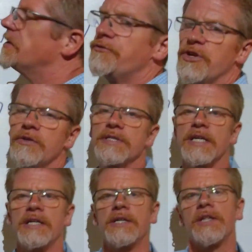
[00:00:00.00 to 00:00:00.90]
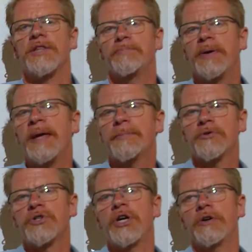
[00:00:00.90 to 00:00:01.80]
of using the
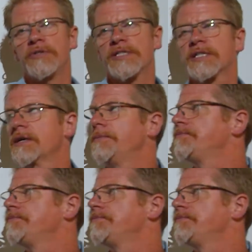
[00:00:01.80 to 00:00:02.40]
paper notes